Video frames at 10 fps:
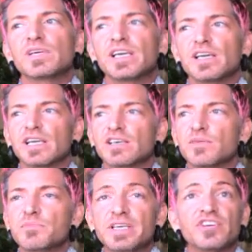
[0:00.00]
get
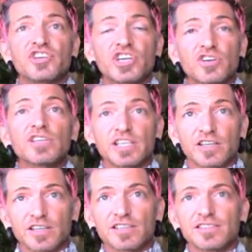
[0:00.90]
to be a
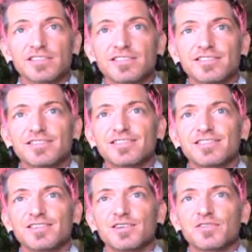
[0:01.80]
cheerleader
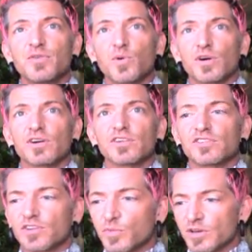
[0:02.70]
for
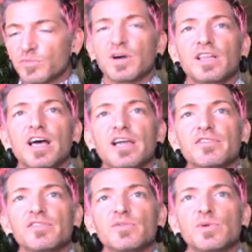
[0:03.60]
someone in my
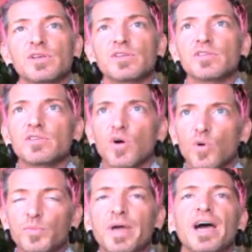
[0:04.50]
life, when
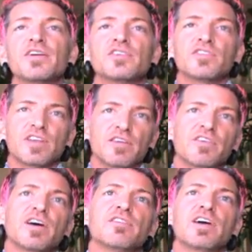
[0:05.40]
old patterns that
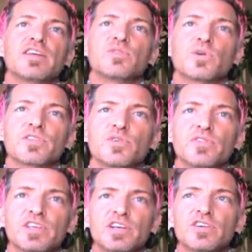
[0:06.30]
I've had to work through
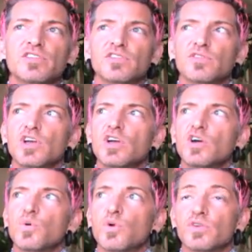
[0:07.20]
over the years is
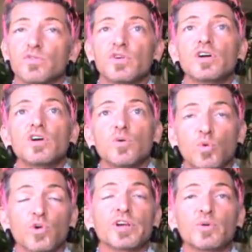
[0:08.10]
one of
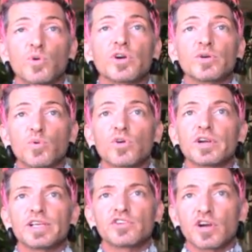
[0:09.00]

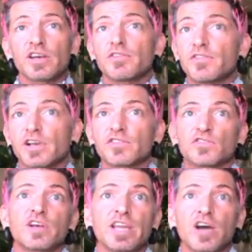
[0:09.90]
worry, trying to fix
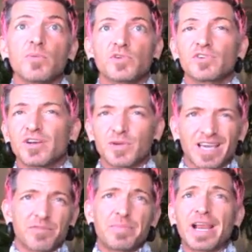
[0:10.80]
and trying to help and trying to
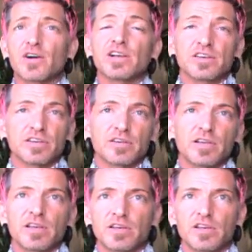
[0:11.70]
kind of parent
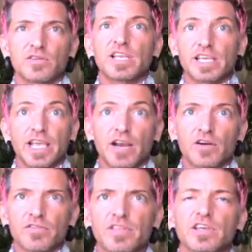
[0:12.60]
and you know, take
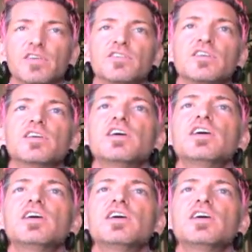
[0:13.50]
care of things, and